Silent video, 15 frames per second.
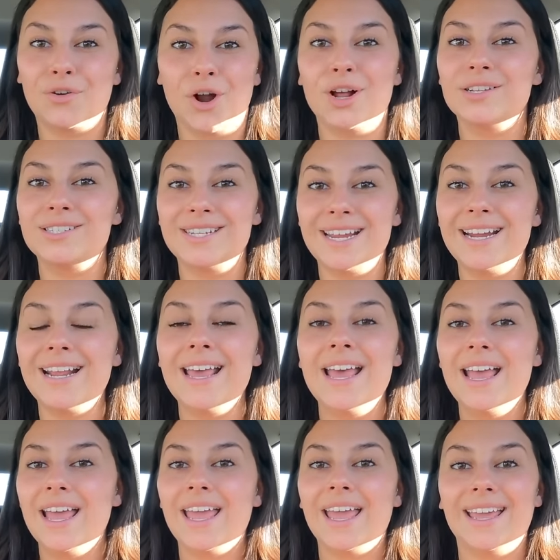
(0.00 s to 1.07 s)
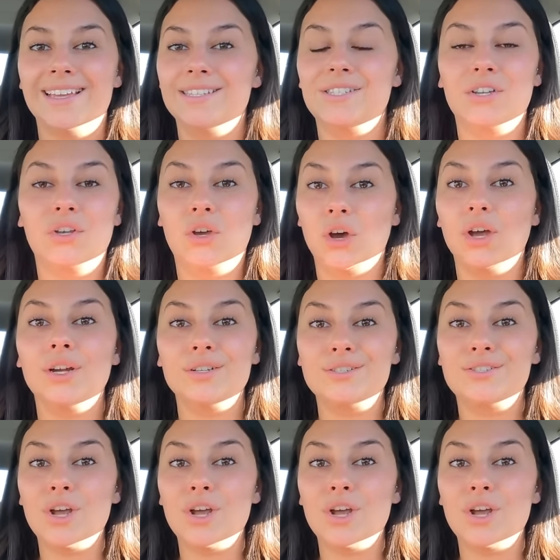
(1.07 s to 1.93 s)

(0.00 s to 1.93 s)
frosted, is good.